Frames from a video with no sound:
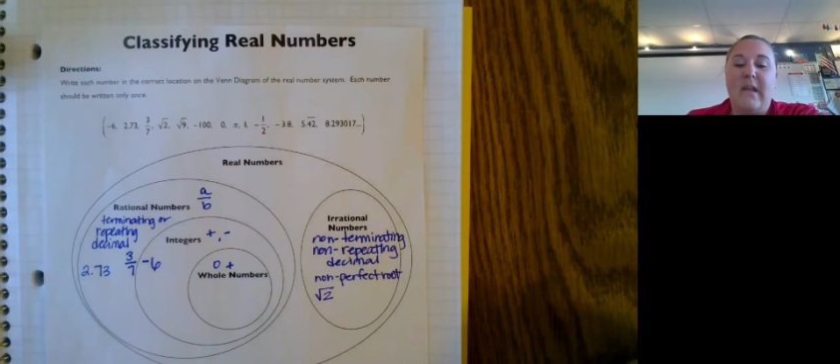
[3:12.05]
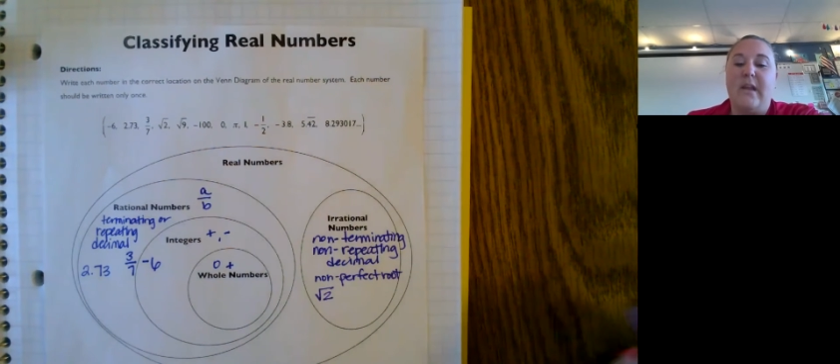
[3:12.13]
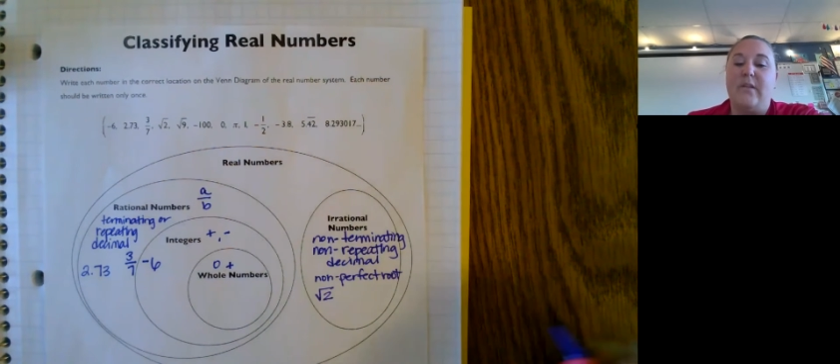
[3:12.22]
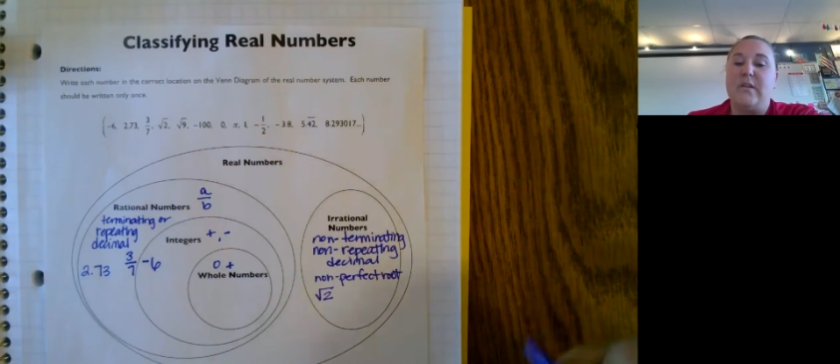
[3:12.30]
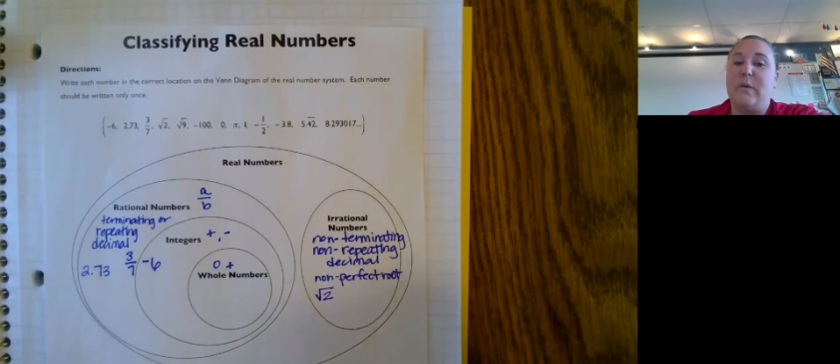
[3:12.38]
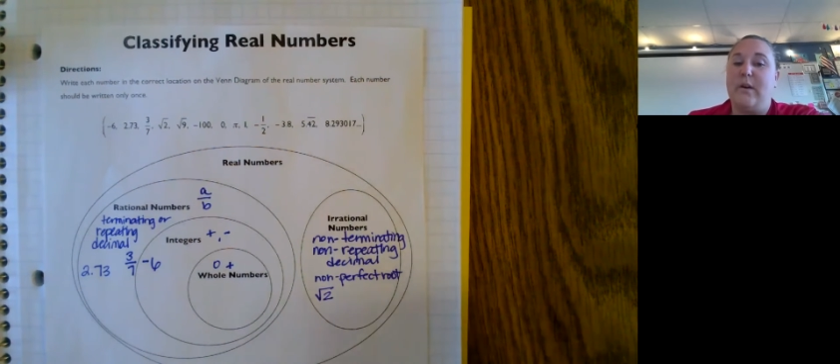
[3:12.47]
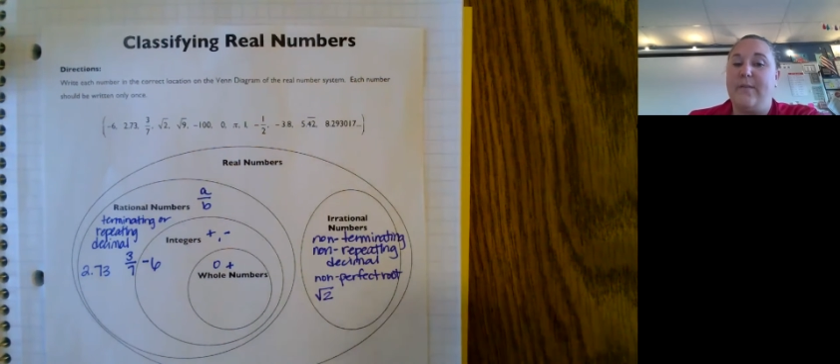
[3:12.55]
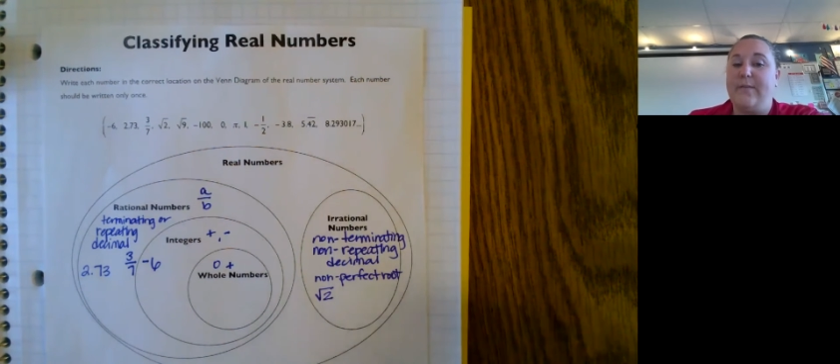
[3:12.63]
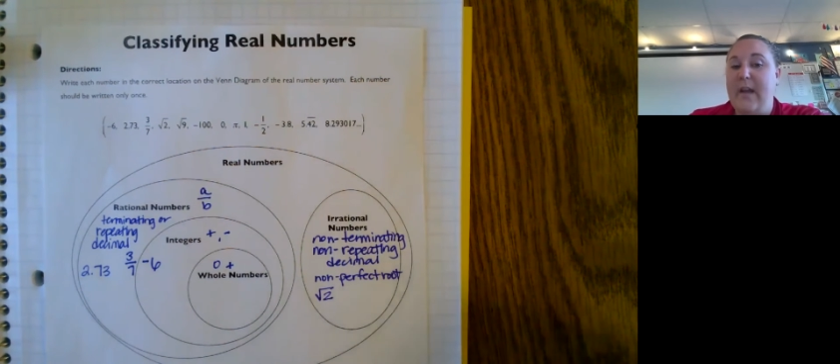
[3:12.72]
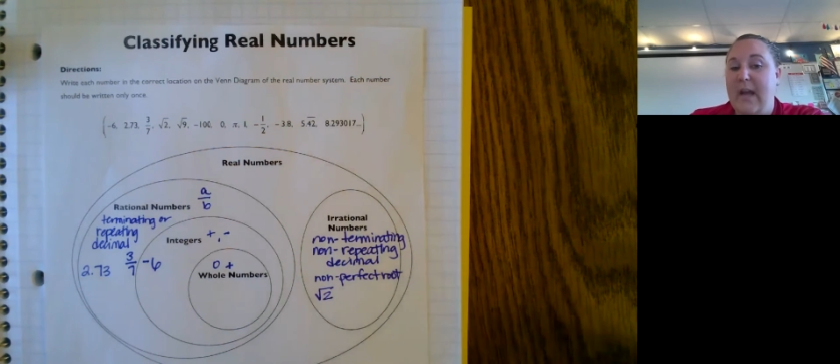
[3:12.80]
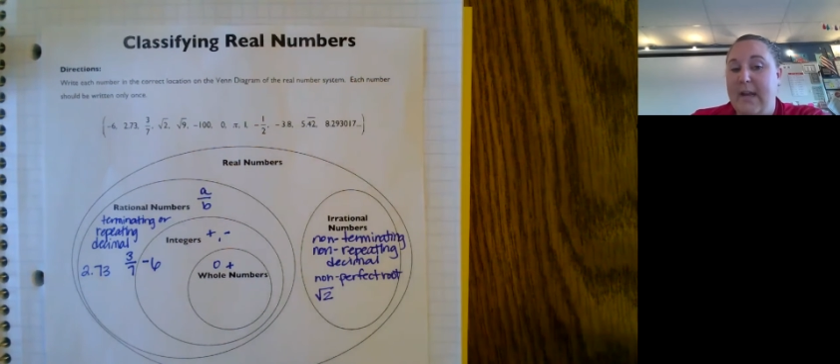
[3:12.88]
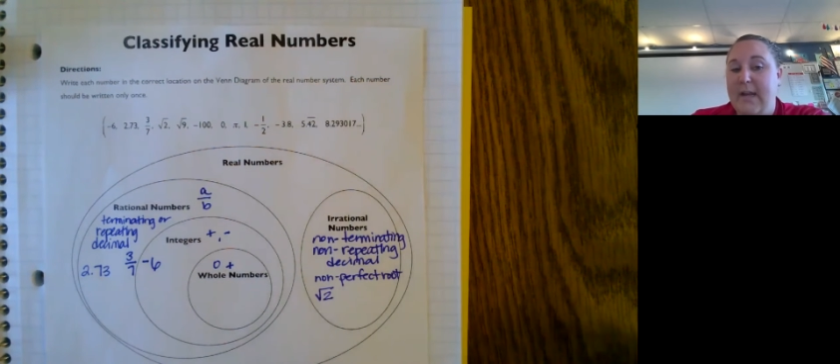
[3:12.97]
Now the square root of
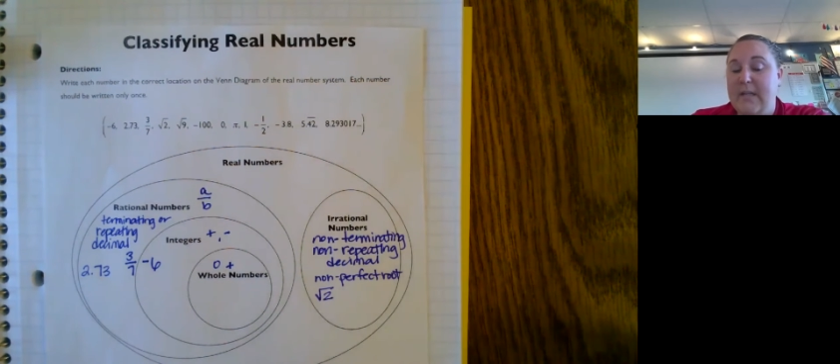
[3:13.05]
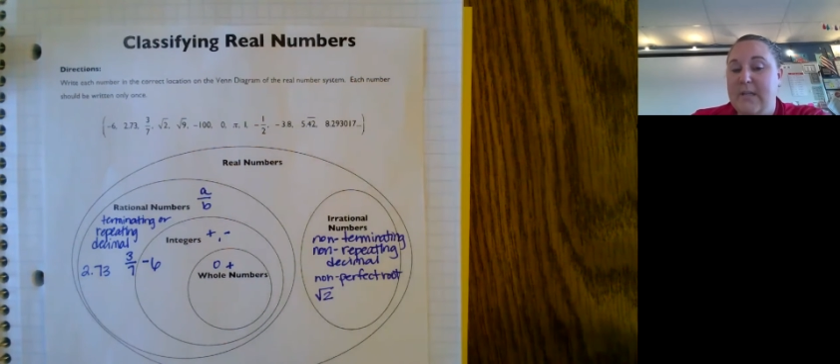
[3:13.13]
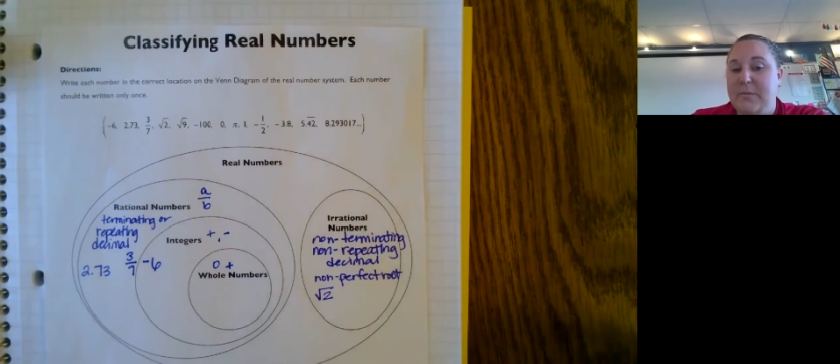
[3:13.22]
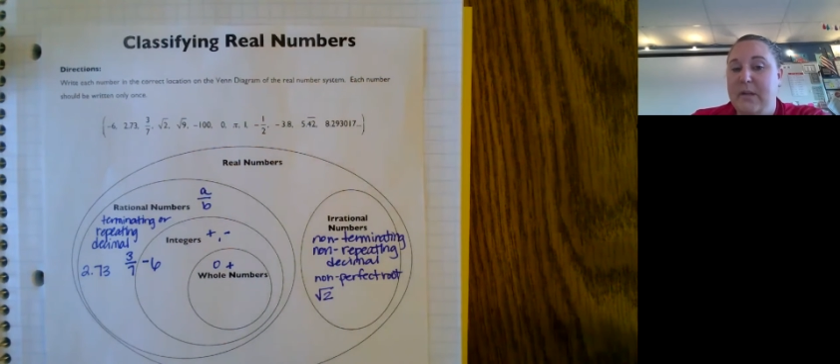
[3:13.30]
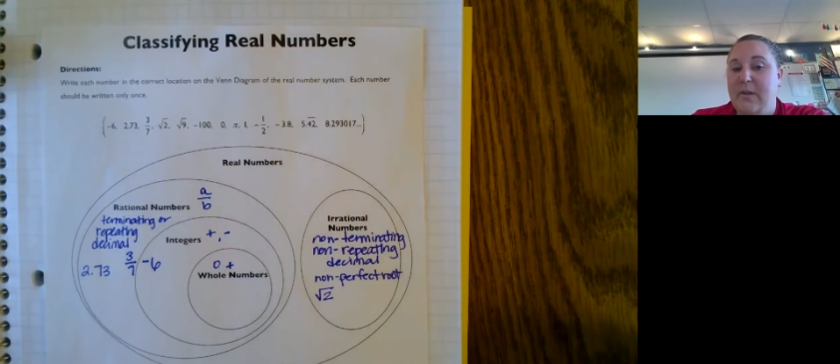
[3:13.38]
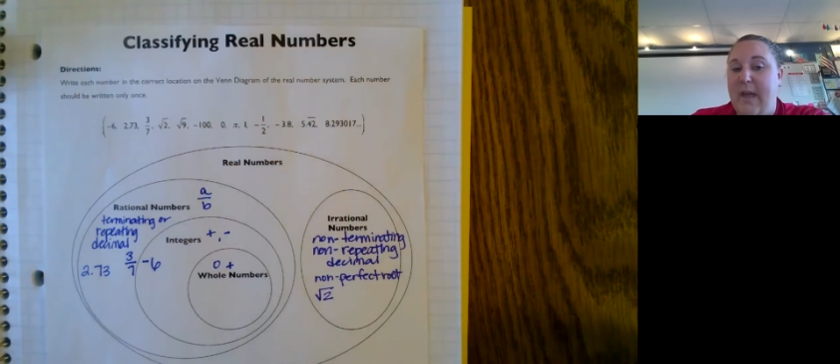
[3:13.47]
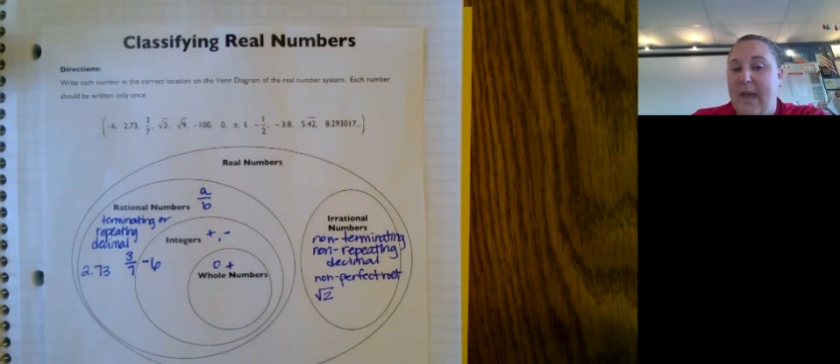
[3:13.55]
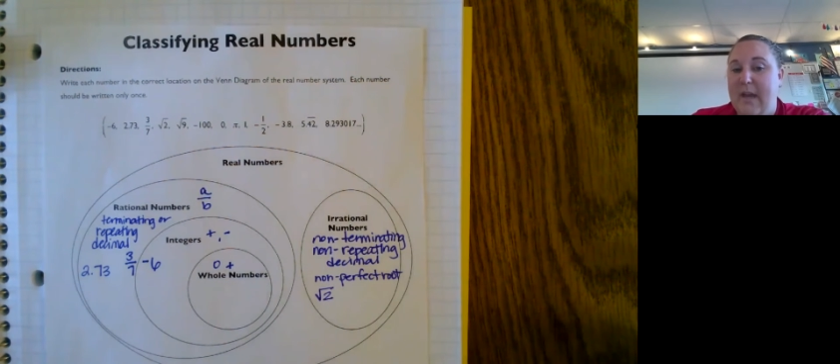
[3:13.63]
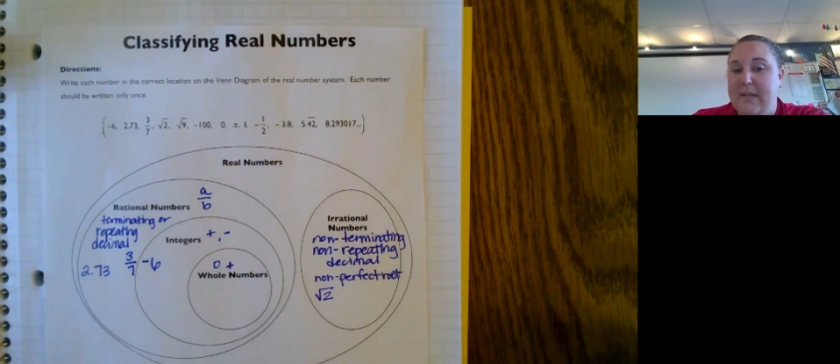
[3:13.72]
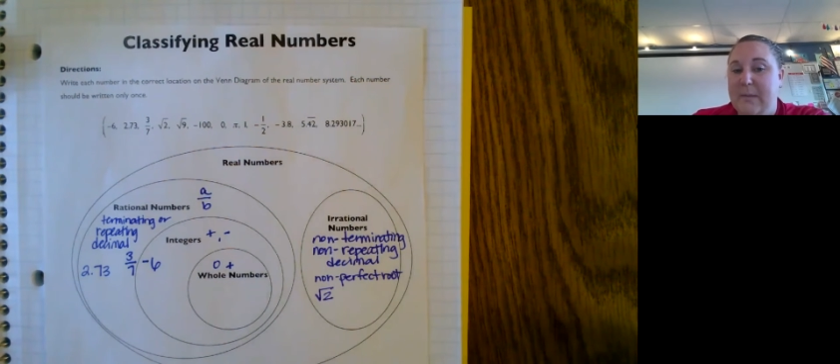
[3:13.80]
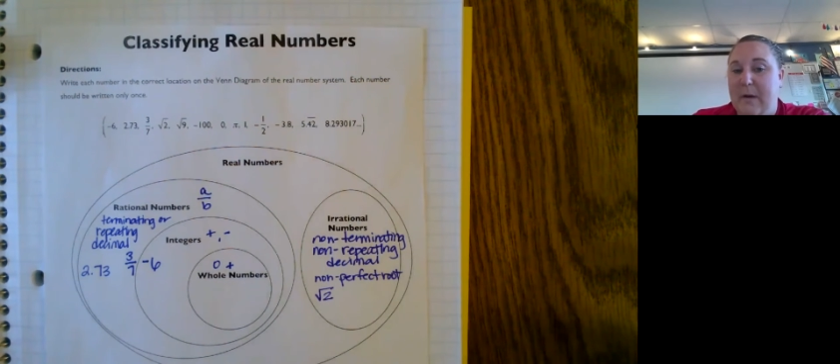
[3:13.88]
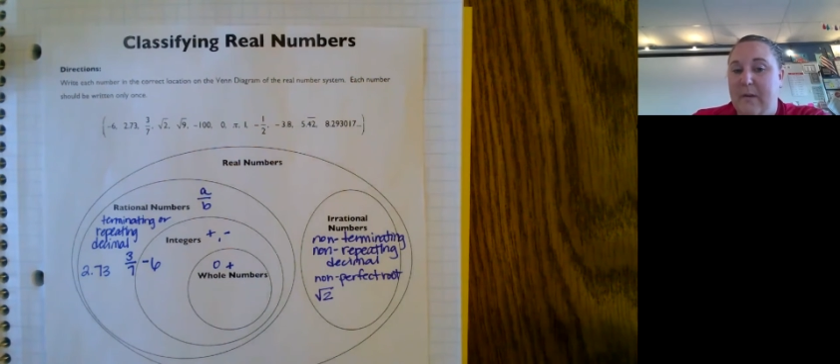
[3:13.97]
9, do we know that
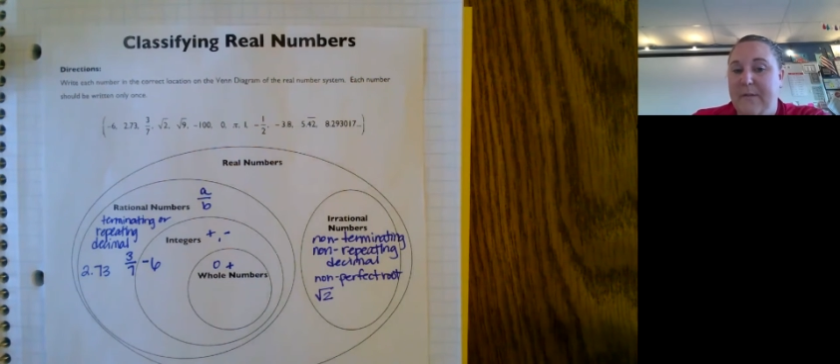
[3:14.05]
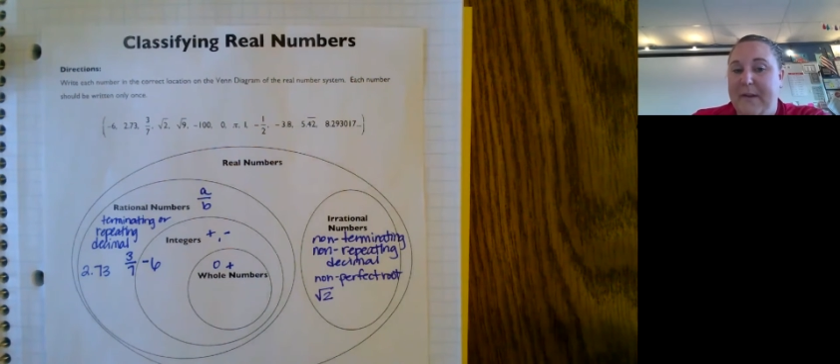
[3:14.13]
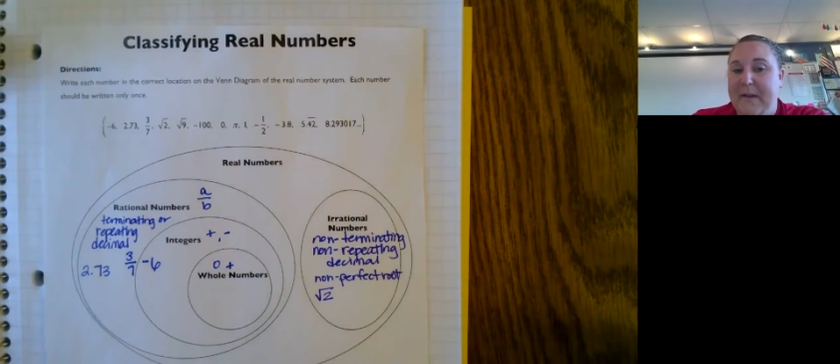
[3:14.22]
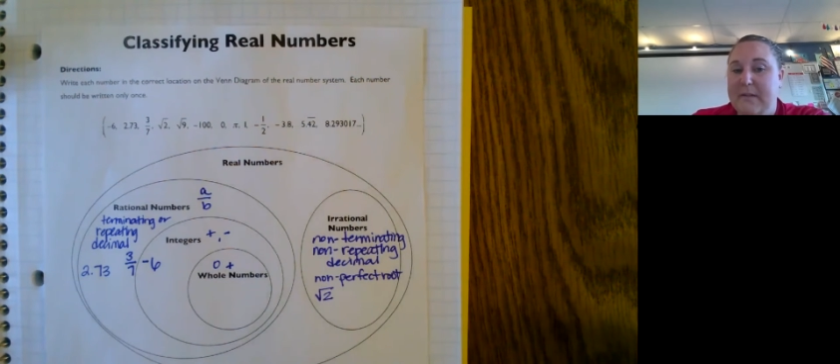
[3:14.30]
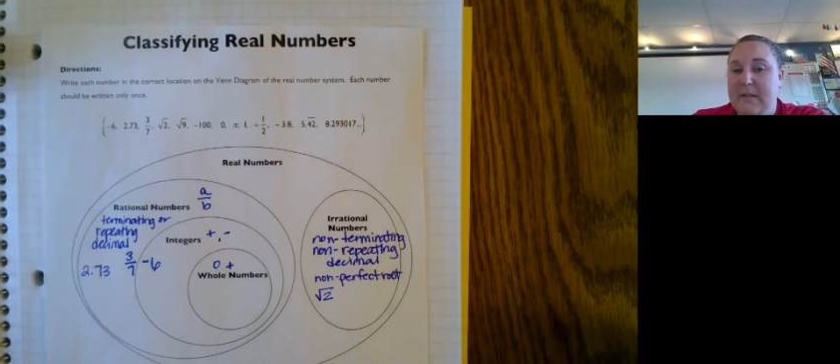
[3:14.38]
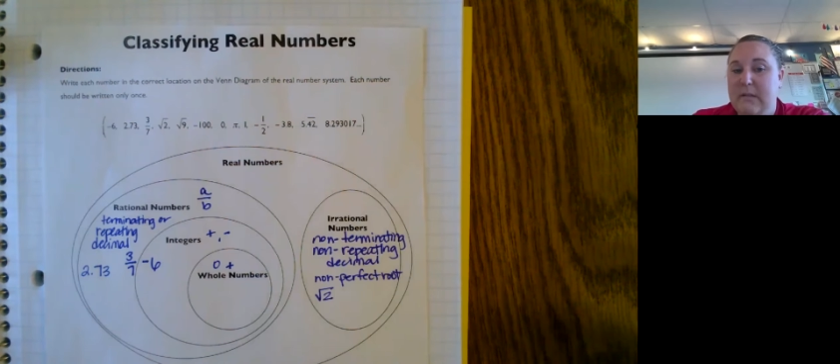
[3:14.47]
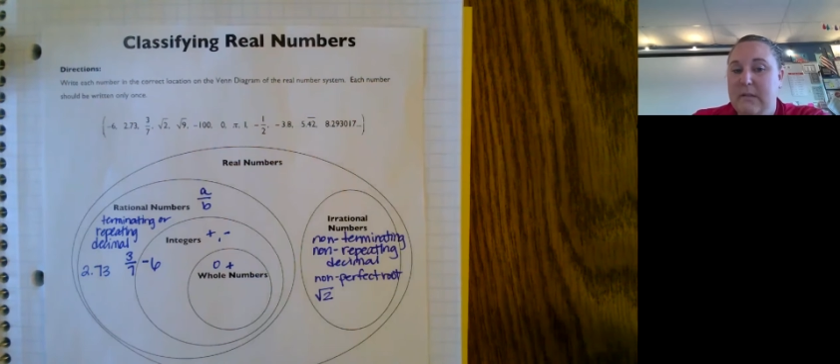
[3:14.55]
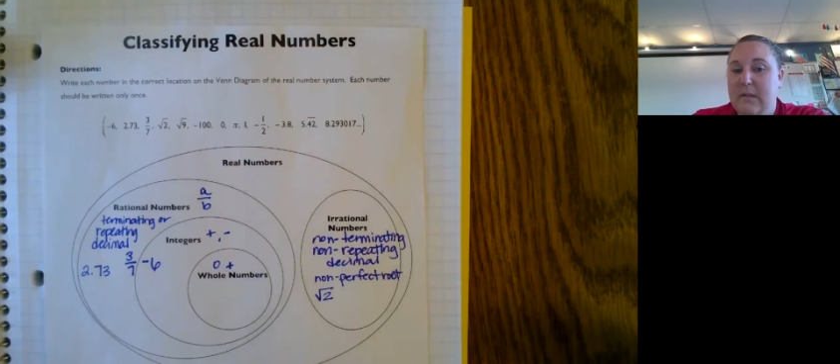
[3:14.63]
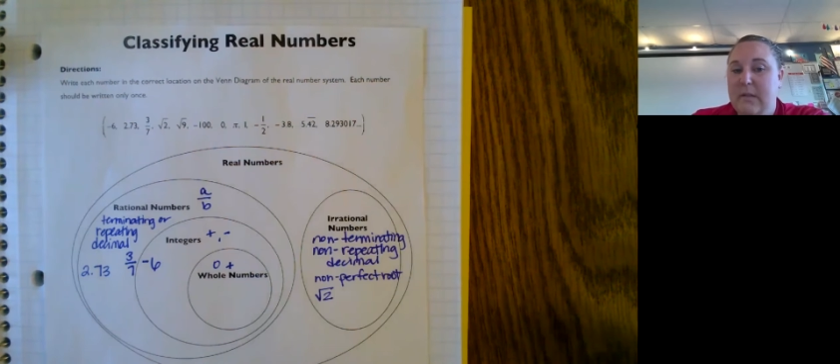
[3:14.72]
as a perfect?